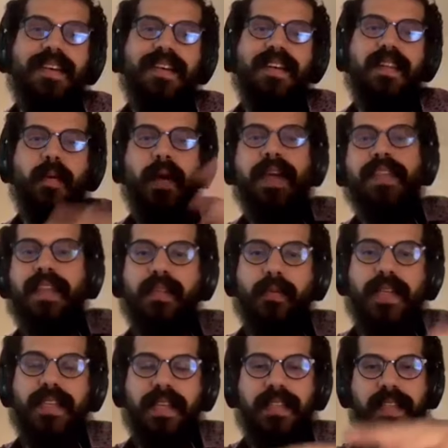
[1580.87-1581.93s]
the way that
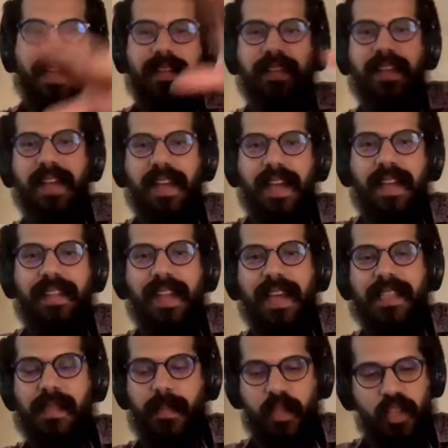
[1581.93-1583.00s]
we did at the at the
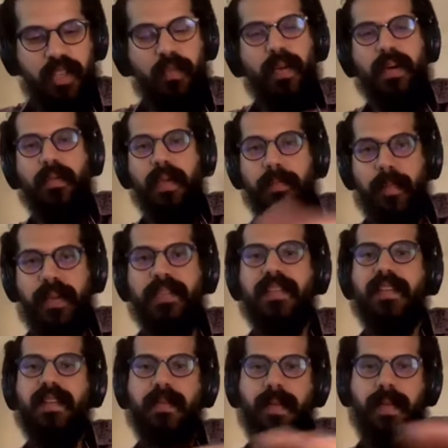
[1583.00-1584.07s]
exhibition where we
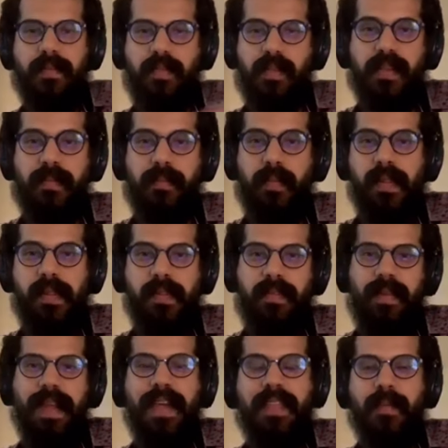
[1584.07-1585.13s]
printed them and to, put,
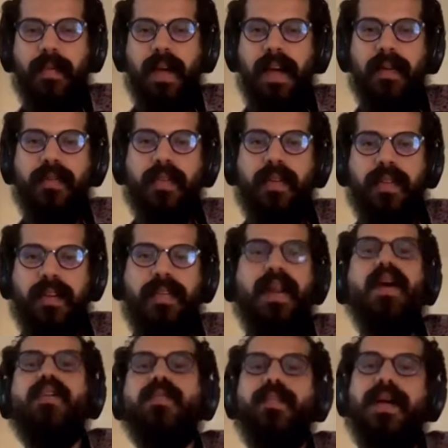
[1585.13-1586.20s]
lay them out on the
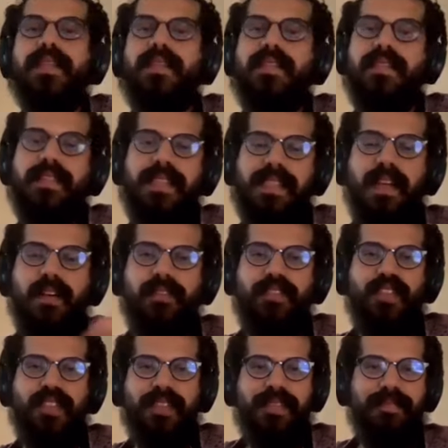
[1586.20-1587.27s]
ground but instead of
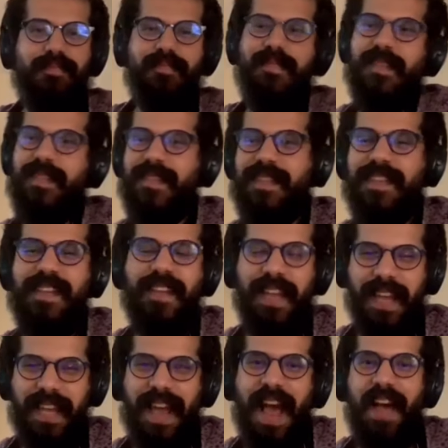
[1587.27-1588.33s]
just
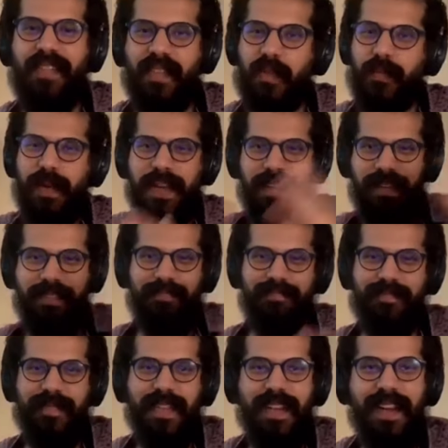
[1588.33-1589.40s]
like having to pay
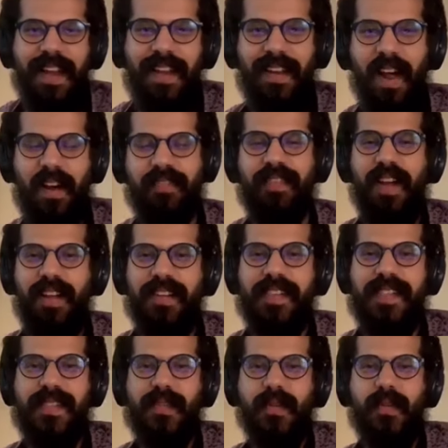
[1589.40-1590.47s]
a lot of
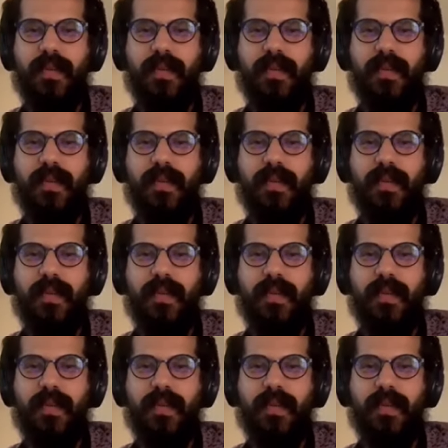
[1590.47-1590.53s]
dollars to